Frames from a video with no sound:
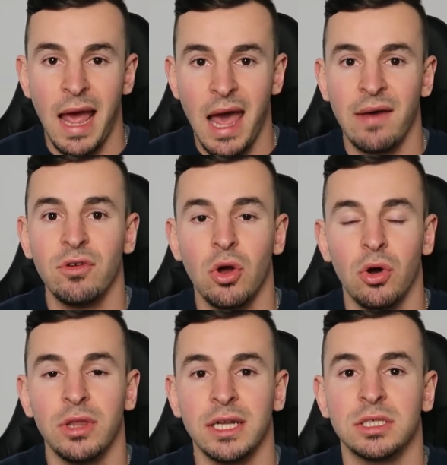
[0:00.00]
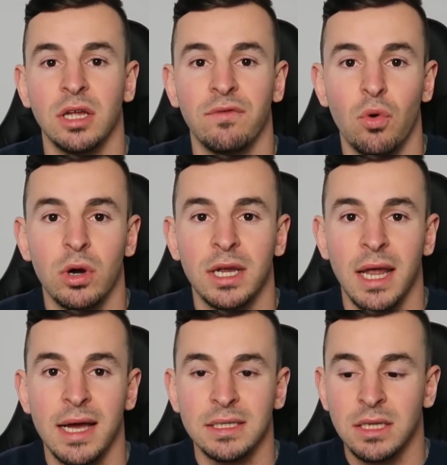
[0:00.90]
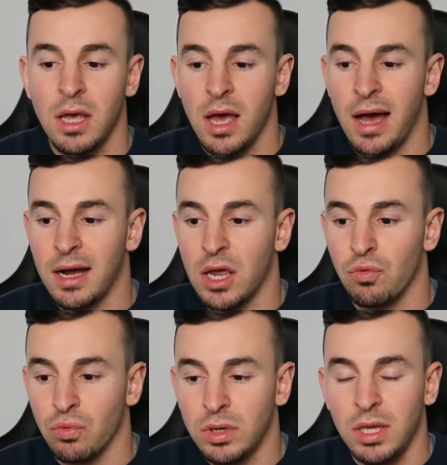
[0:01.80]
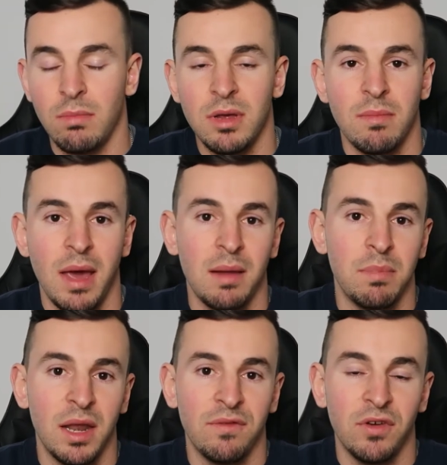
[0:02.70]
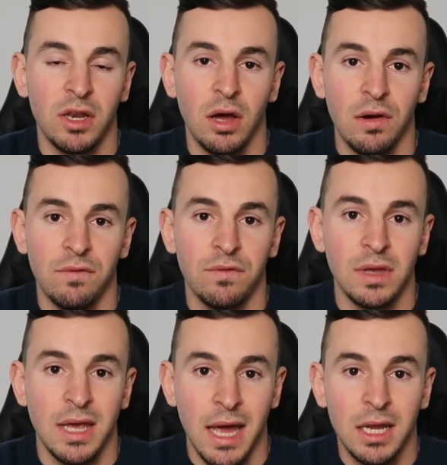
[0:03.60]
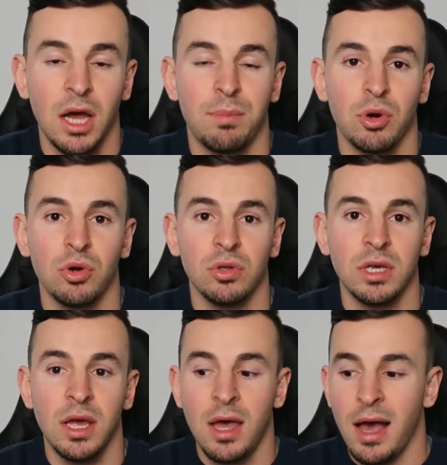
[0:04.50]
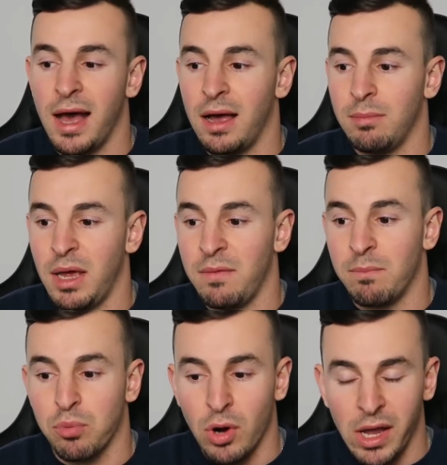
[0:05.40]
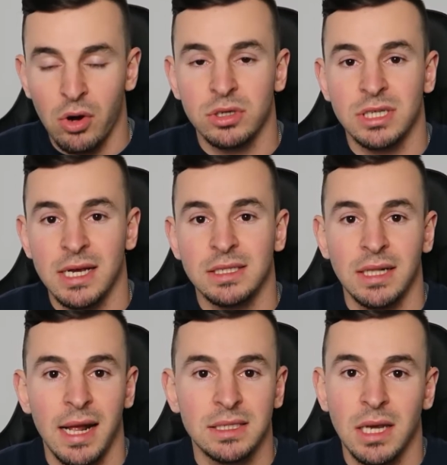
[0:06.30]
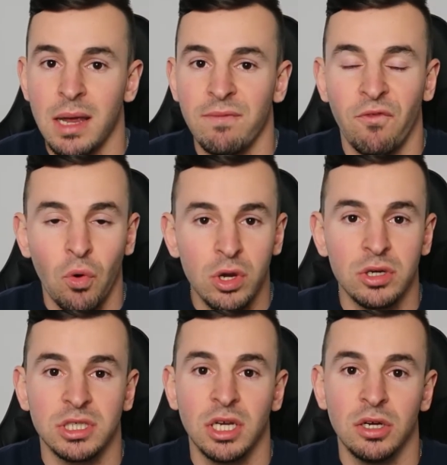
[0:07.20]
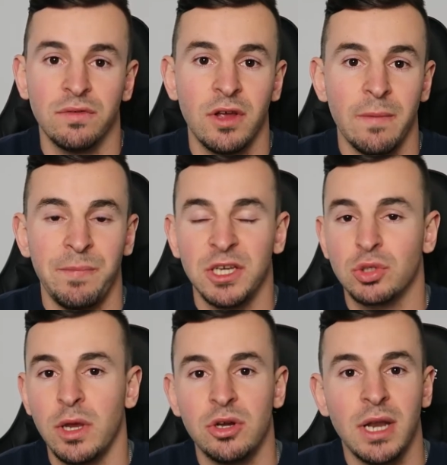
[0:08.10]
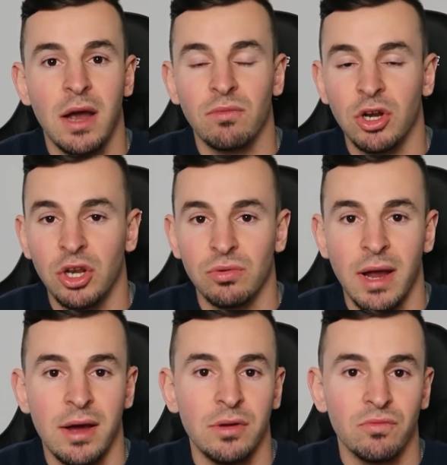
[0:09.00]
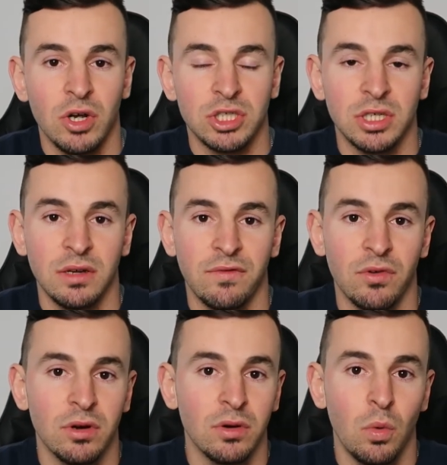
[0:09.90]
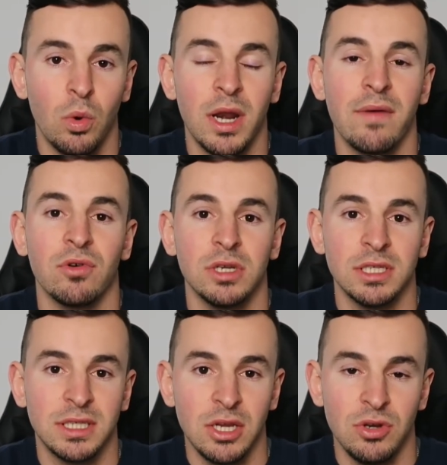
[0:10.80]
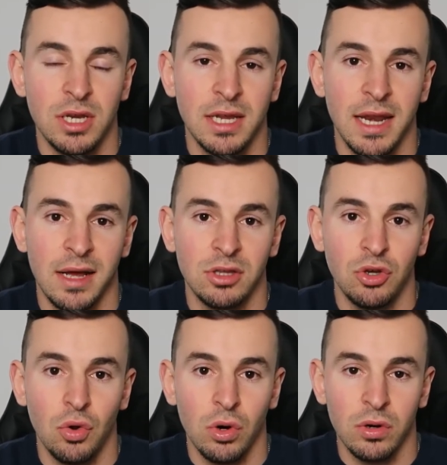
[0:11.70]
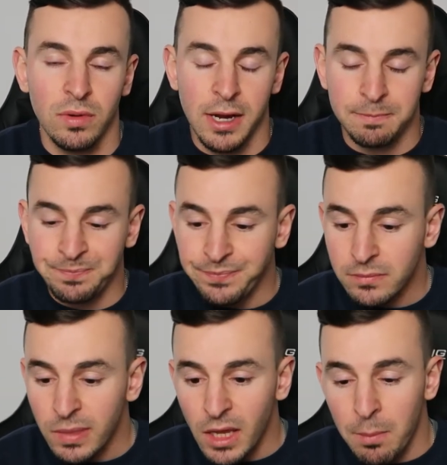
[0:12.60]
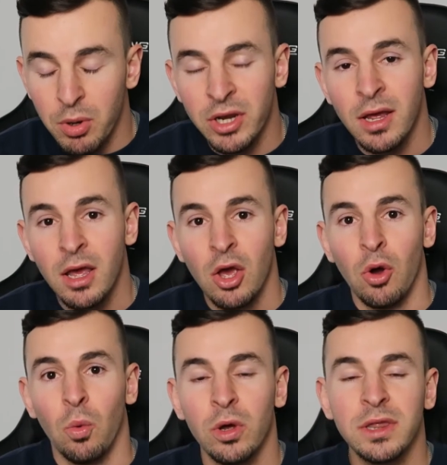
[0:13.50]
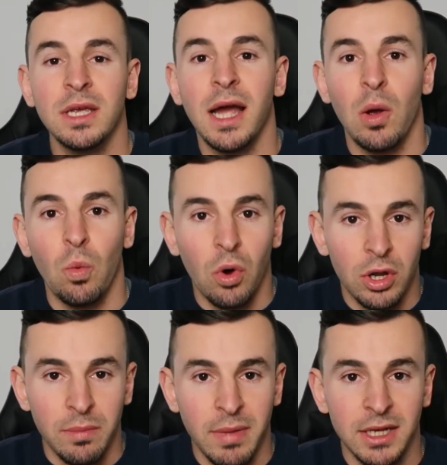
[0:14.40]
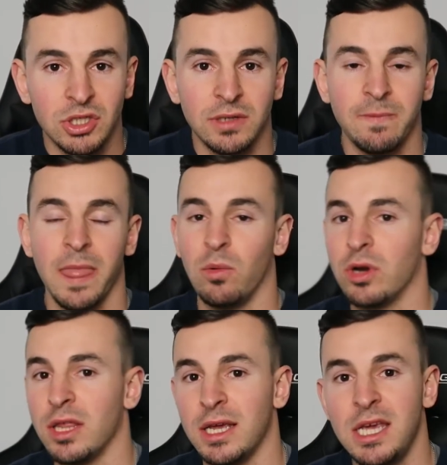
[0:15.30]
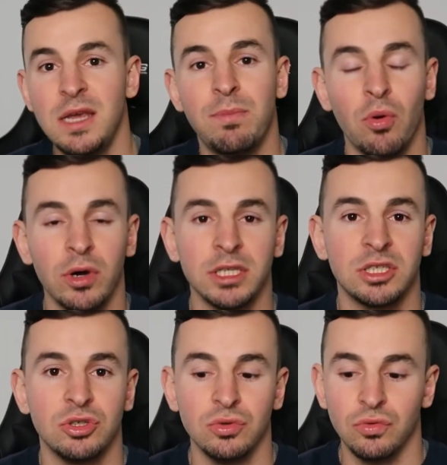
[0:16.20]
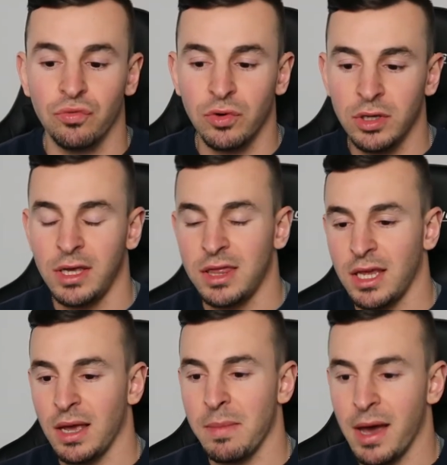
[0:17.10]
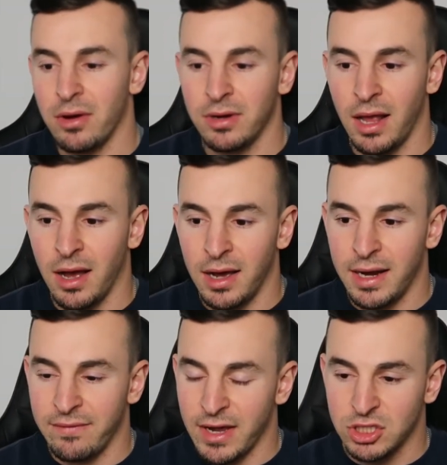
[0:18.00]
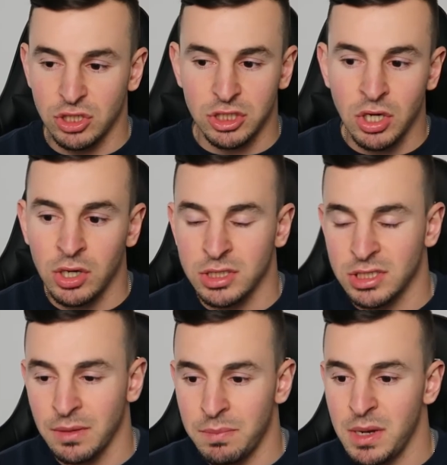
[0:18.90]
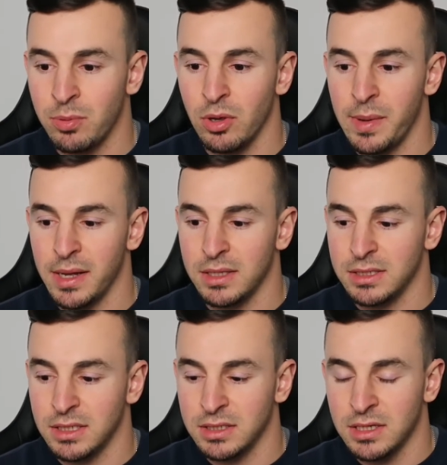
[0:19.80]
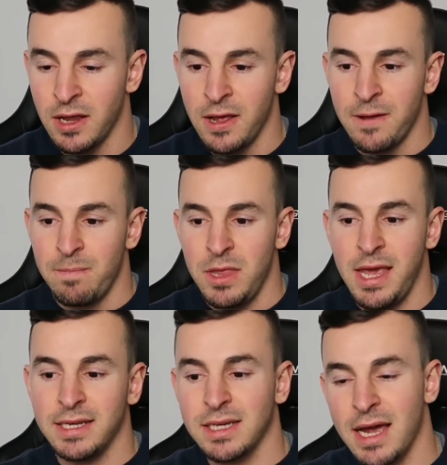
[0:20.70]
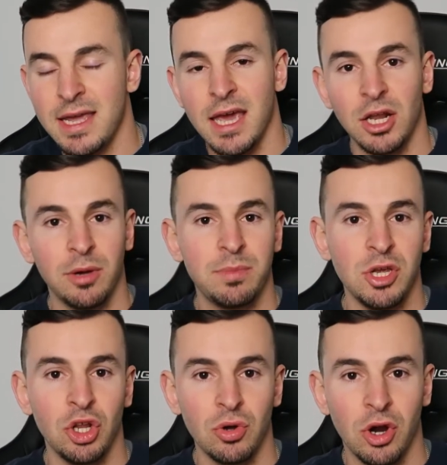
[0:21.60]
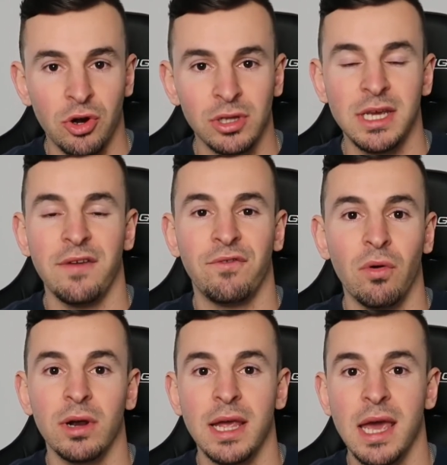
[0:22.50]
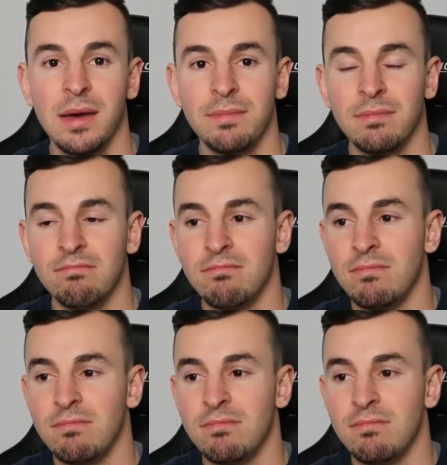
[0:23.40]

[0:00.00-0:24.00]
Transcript: Having all that stuff organized uh, can really be a main benefit of getting up early um, and prioritizing that time for yourself this way you're not running around and rushing for whatever it is that you need to get out the door, right? But one thing I want to mention, and one of the key points to really think about, uh, and I've actually talked to some people about this, is yes, I get up, you know, currently at 4 a.m.